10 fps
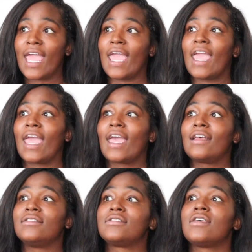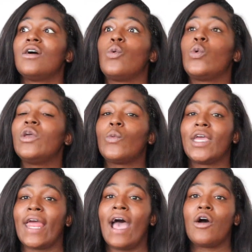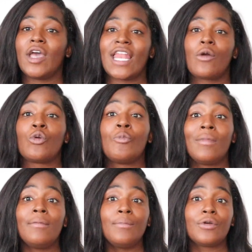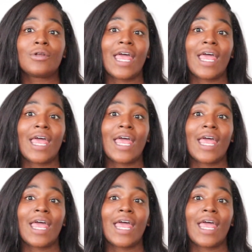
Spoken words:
and we went out, and I remember,